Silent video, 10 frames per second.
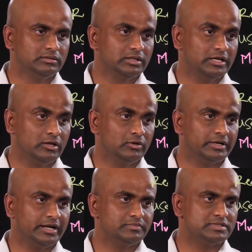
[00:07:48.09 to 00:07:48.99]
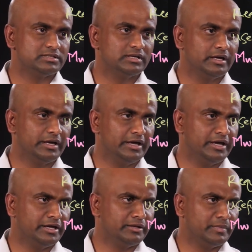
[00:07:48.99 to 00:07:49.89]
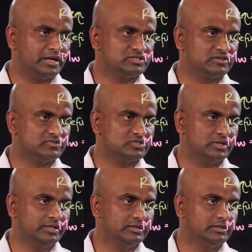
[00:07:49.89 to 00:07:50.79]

kilograms, and mass of solid